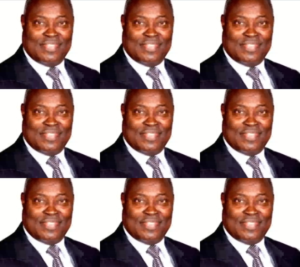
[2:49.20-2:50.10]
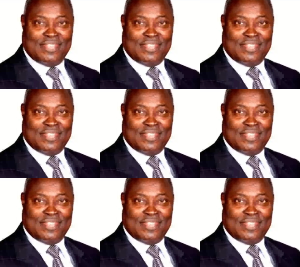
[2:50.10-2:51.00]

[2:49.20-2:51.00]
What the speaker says: (no one is talking)